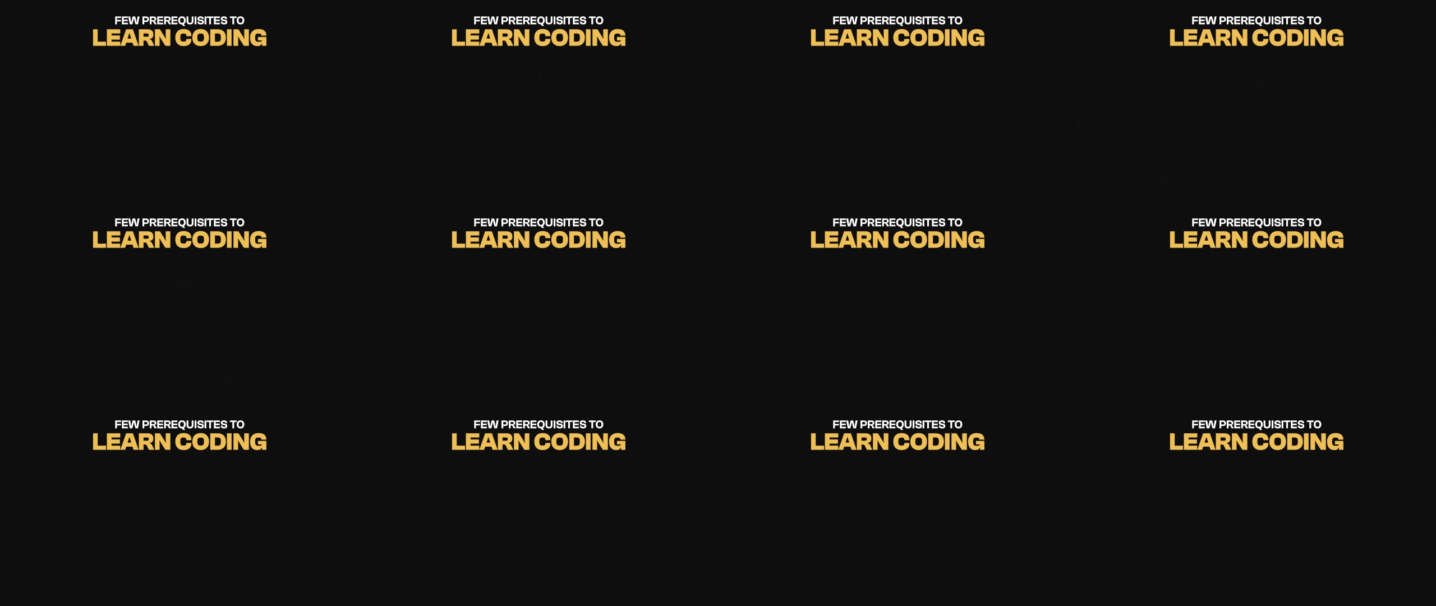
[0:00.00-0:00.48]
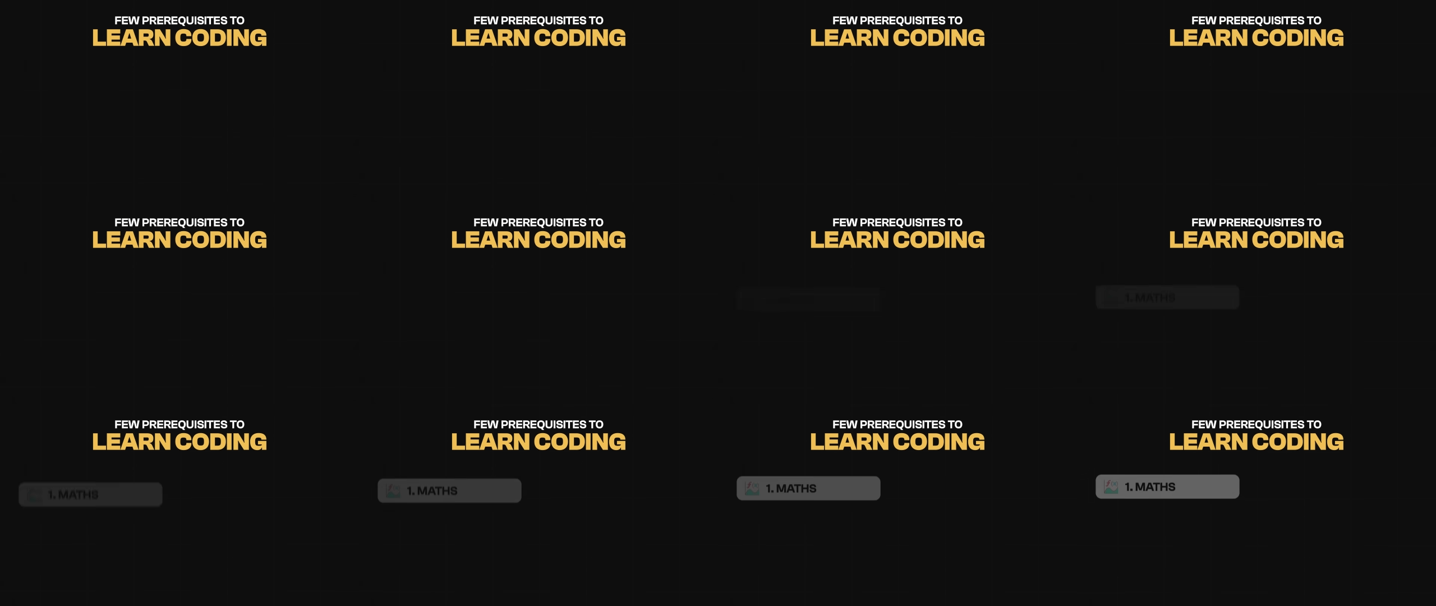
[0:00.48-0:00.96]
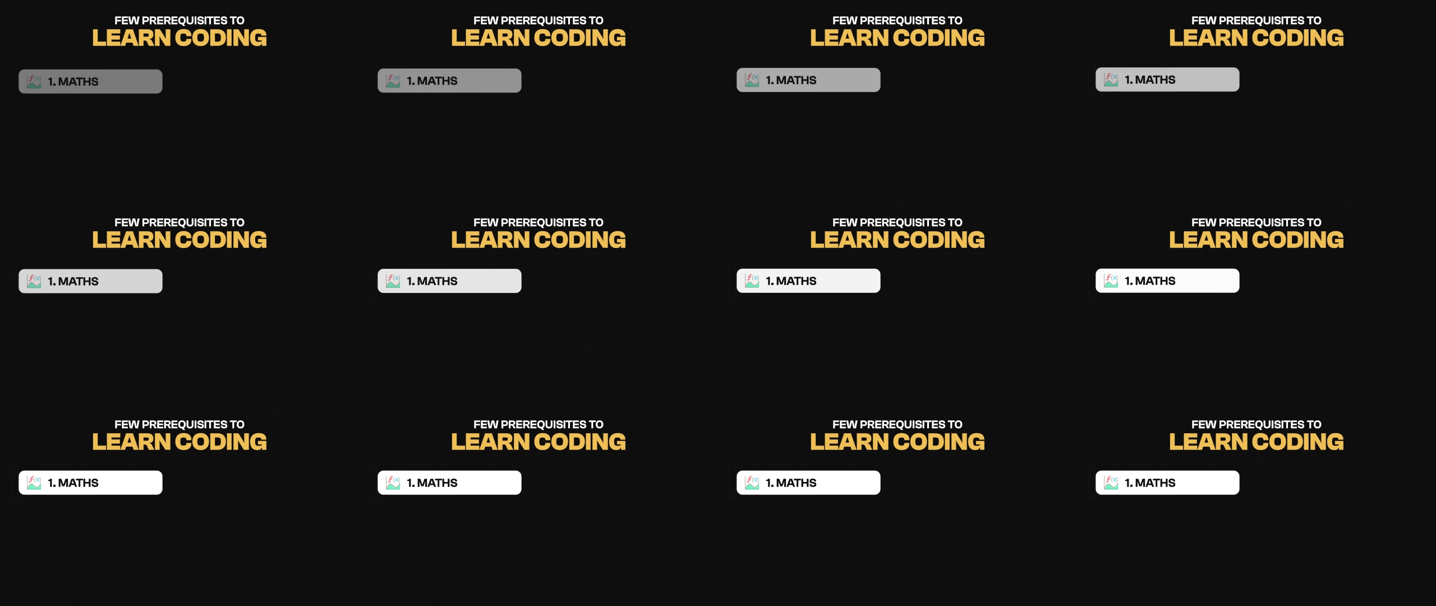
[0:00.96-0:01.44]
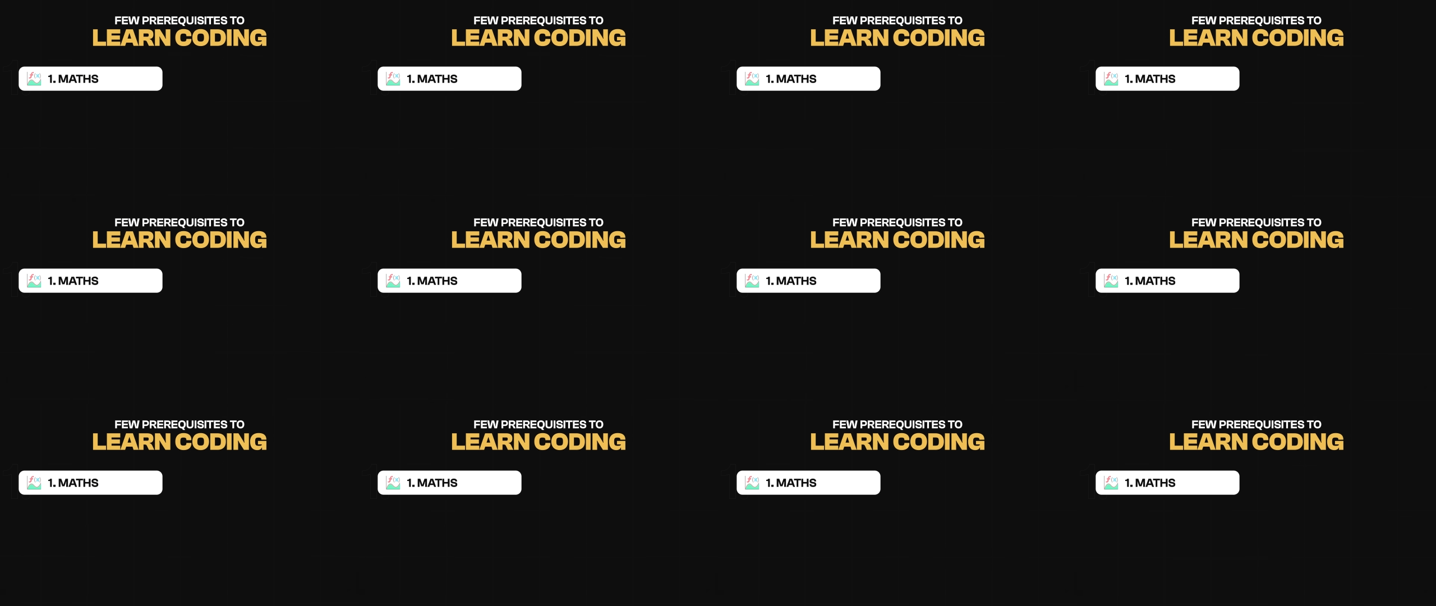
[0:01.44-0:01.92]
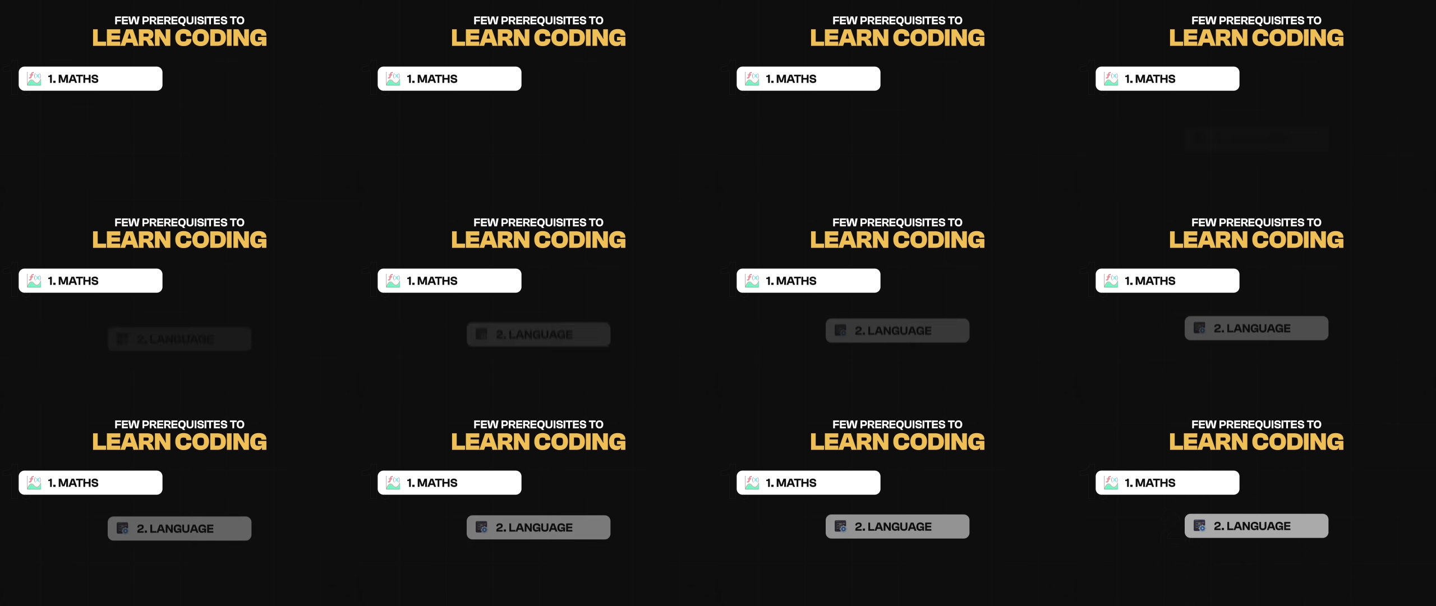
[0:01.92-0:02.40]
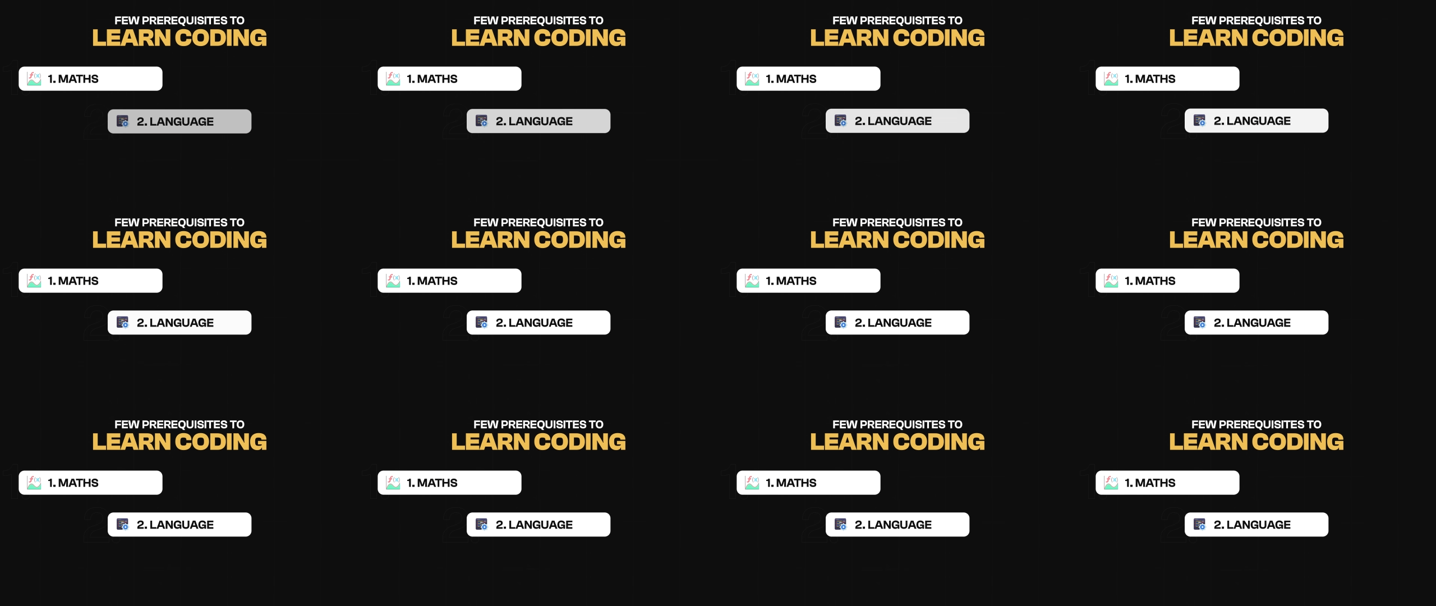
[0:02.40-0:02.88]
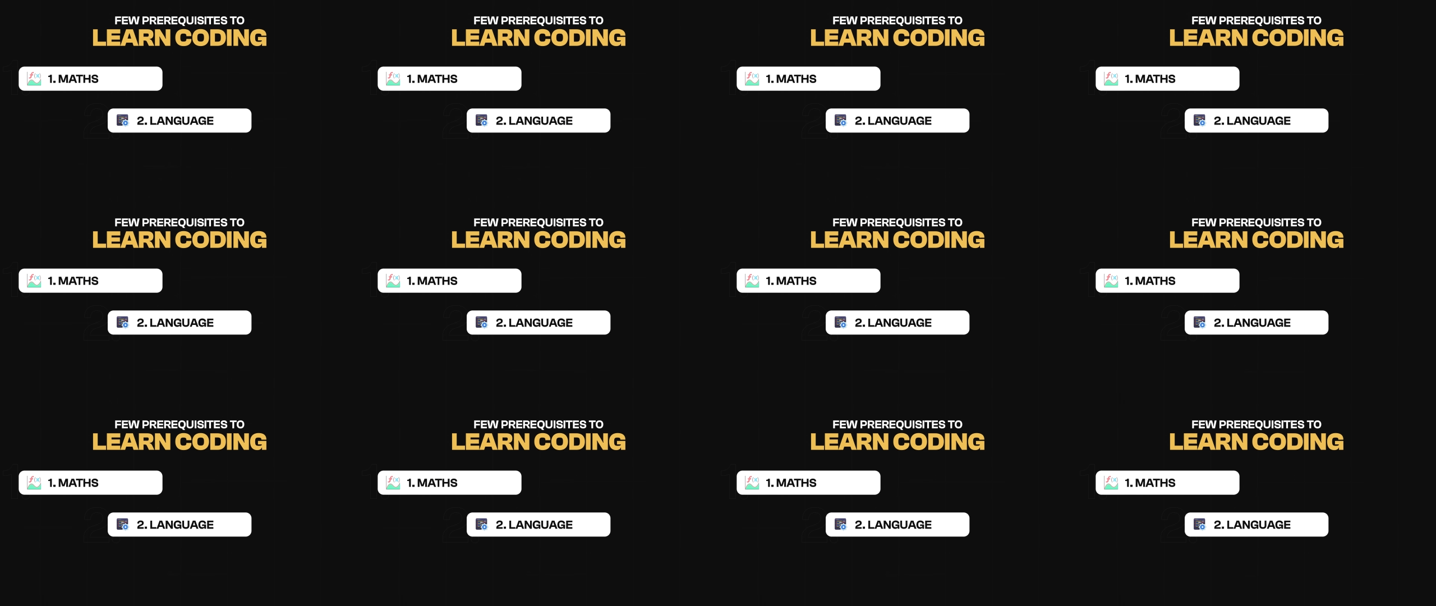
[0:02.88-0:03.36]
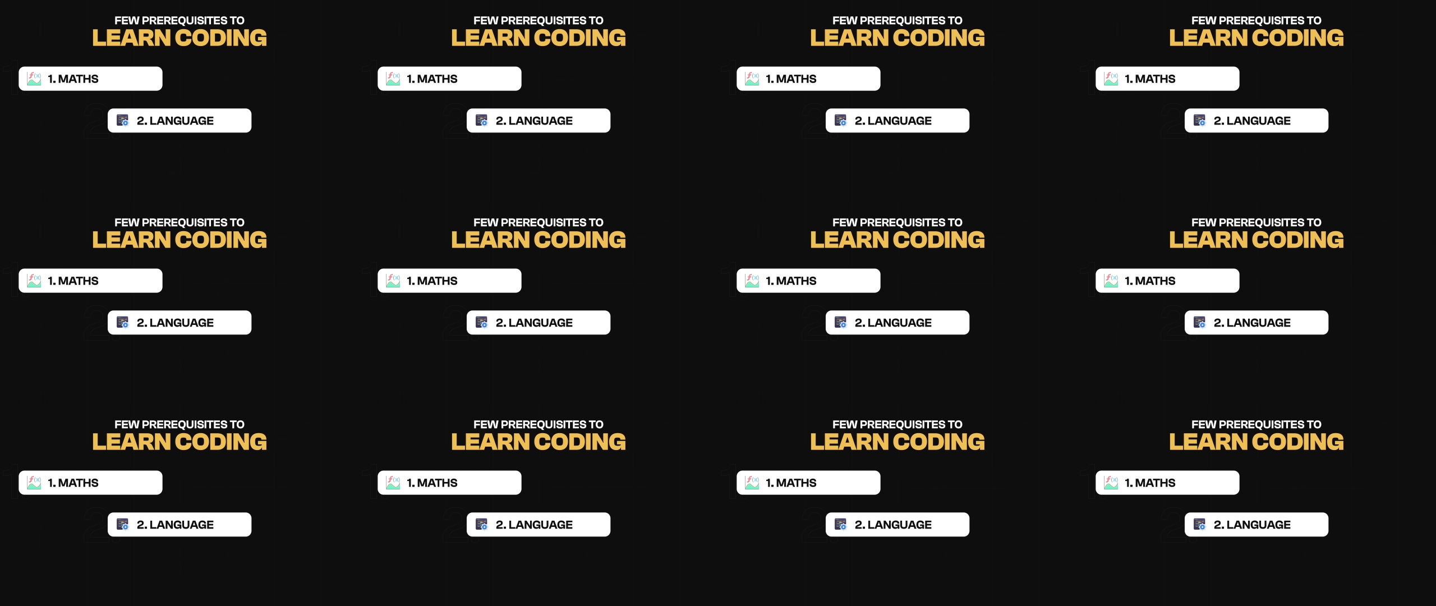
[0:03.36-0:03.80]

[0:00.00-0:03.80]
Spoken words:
Nobody's mouth can be seen.